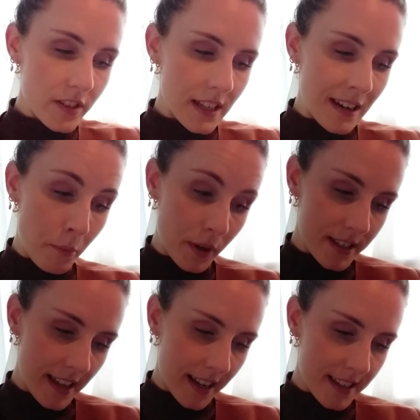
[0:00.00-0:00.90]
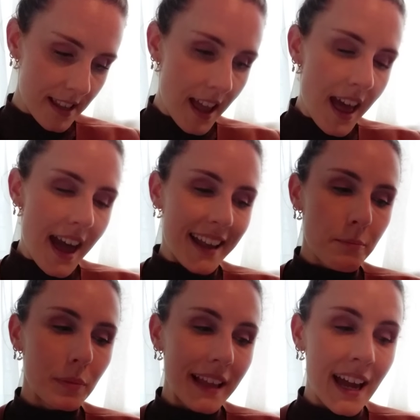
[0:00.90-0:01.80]
in number 6
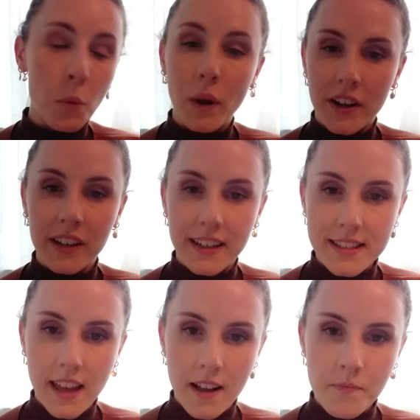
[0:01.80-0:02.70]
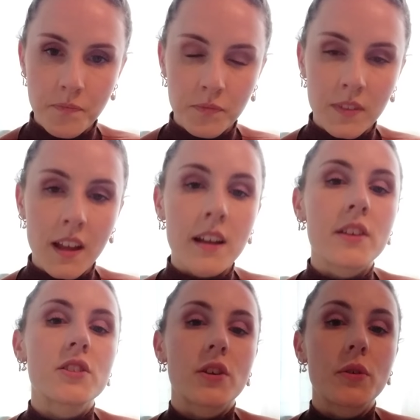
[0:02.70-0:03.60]
and plan what you're going to say.
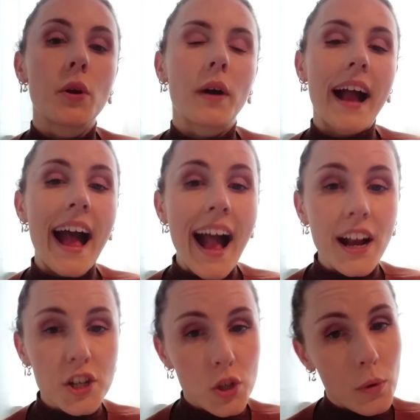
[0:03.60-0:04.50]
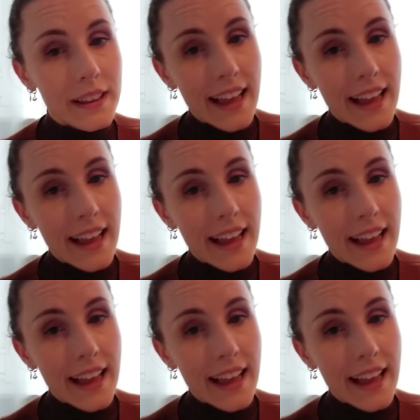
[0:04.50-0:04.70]
So your actual